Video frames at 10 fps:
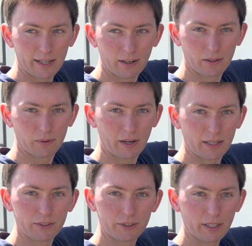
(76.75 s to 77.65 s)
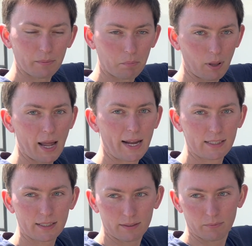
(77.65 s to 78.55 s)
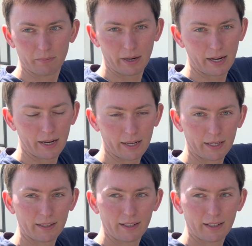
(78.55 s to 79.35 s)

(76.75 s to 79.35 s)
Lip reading: otherwise you'll get blasted by